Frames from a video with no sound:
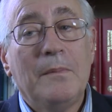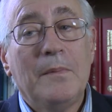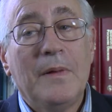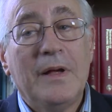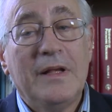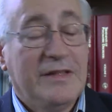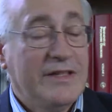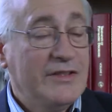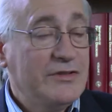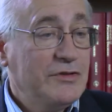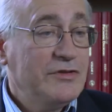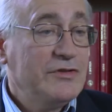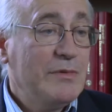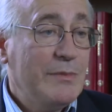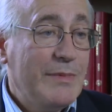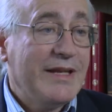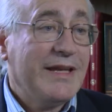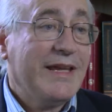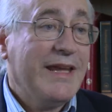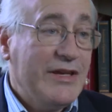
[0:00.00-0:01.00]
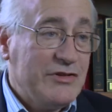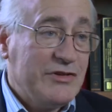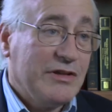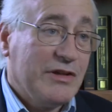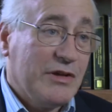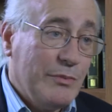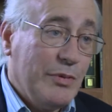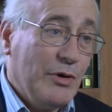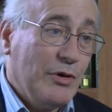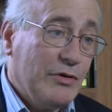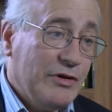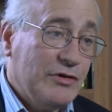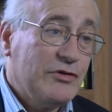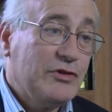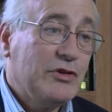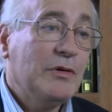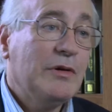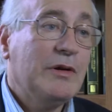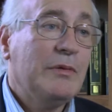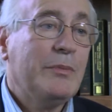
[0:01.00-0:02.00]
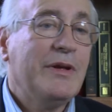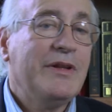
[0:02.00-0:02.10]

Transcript: unless there's a medication component to it.